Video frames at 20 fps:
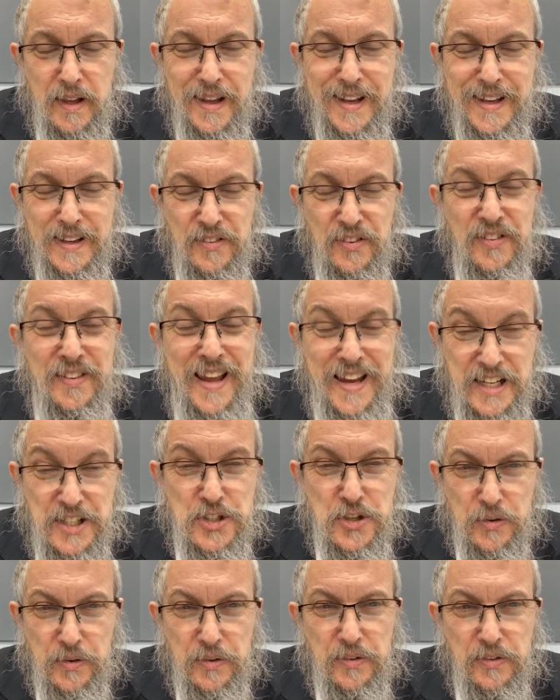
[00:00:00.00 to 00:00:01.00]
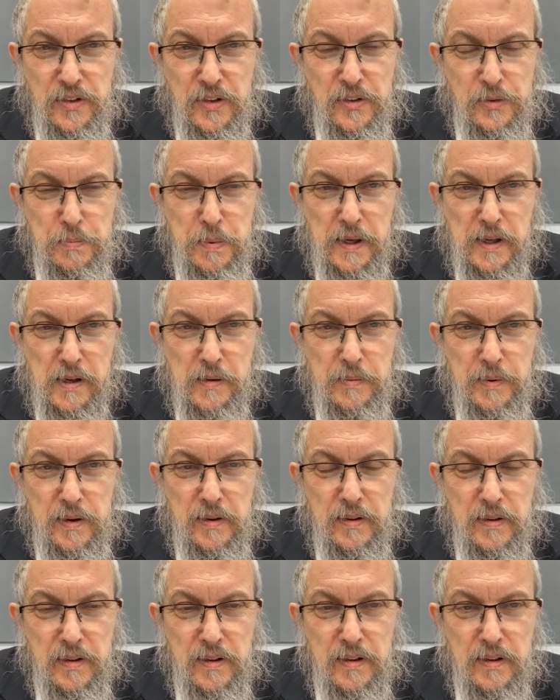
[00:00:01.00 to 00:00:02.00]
Its nature is despicable.